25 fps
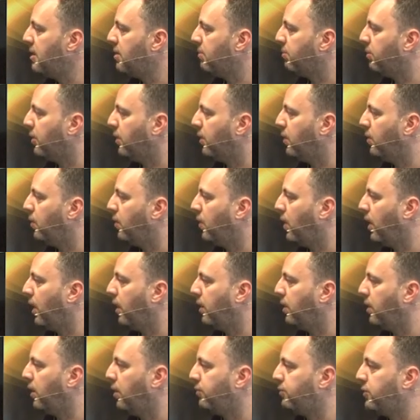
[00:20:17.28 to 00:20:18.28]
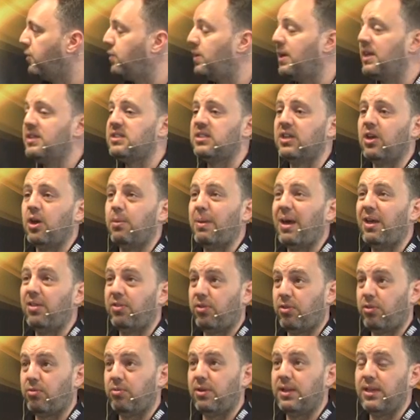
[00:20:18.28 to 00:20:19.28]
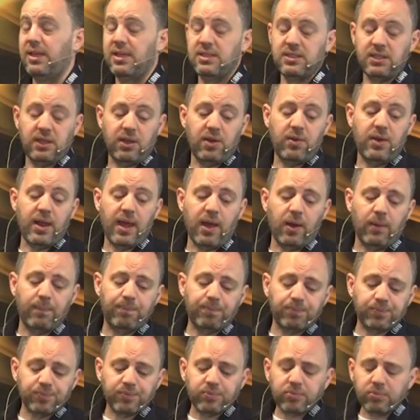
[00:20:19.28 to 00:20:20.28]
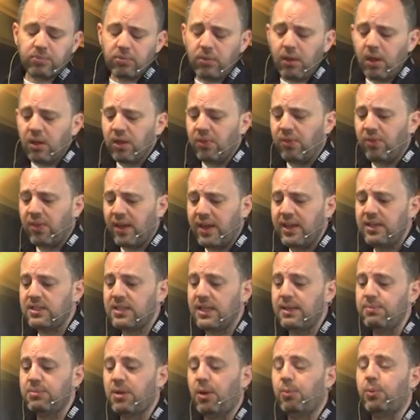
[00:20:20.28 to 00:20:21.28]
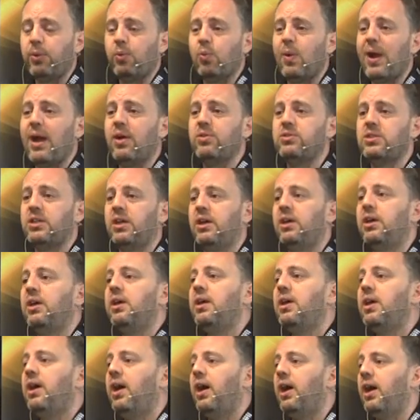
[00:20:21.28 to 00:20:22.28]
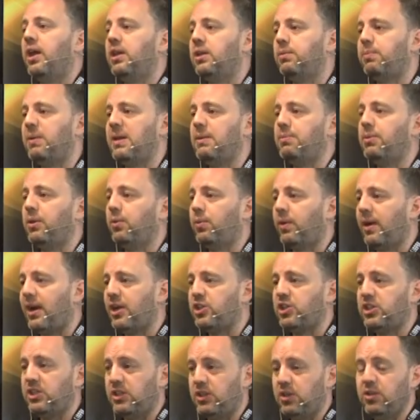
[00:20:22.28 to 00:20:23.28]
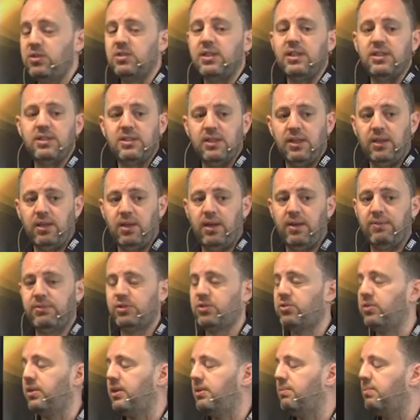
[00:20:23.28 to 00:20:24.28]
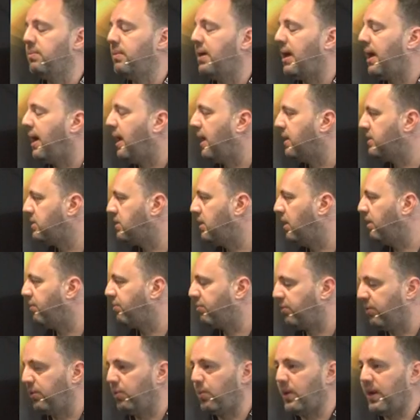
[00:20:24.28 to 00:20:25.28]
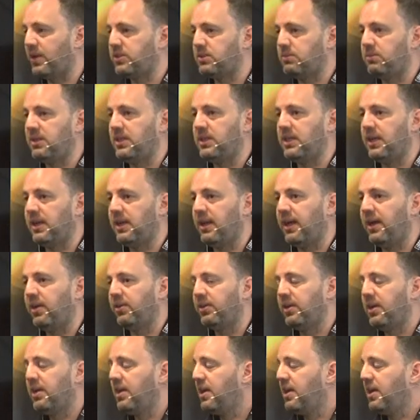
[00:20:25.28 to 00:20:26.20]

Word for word: But a few years ago, about 3 years ago now, they teamed up with Wowza, the people that we're actually using to live stream our stuff through the Wowza Media Cloud.